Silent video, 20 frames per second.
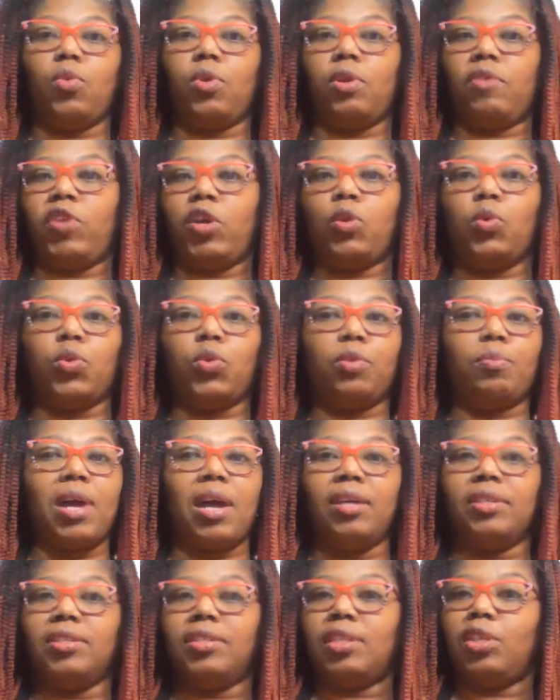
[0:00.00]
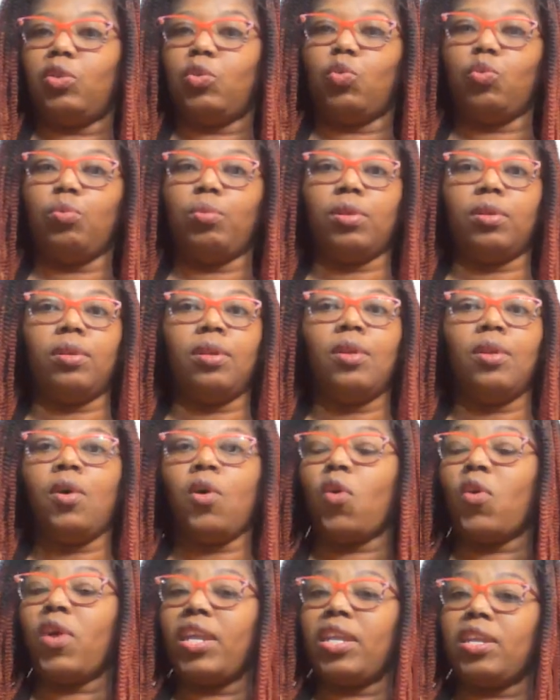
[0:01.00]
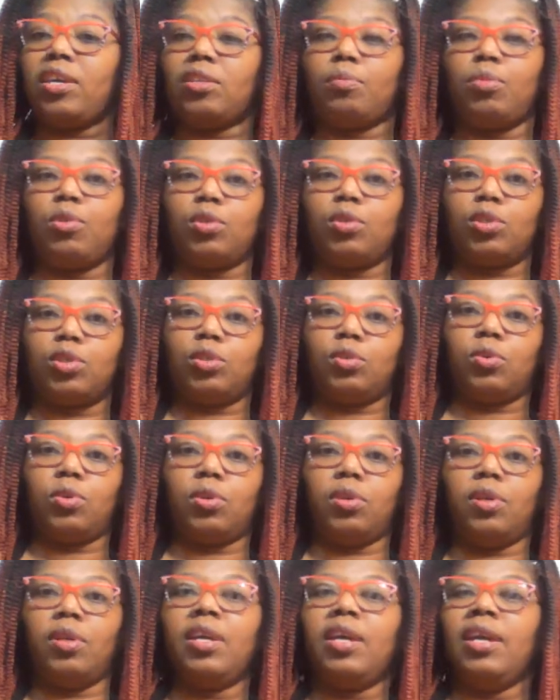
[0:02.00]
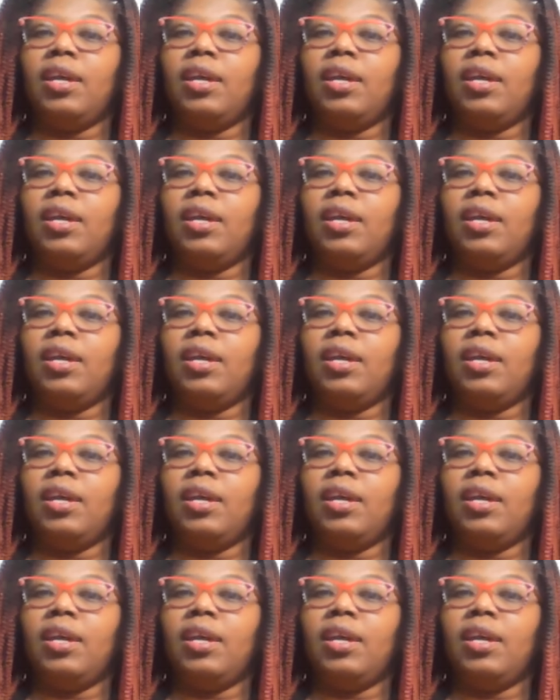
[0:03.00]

if you go to Barnes and Noble or any other bookstore,